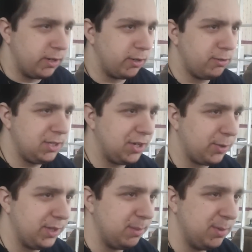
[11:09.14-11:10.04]

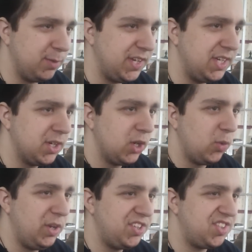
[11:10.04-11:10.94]
Earlier in the movie,
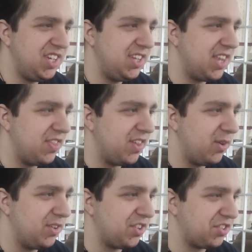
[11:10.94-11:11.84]
we see that
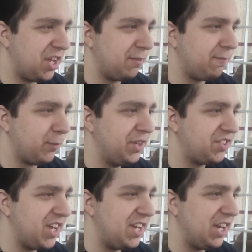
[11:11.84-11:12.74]
there is a set of
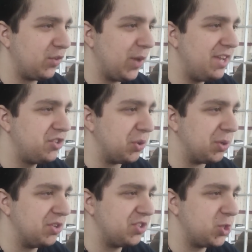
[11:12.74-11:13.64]
freestanding red
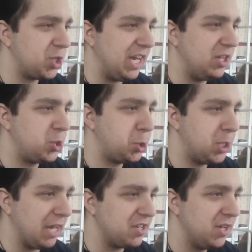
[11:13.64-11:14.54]
doors chained
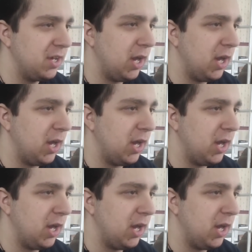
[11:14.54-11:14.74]
shut.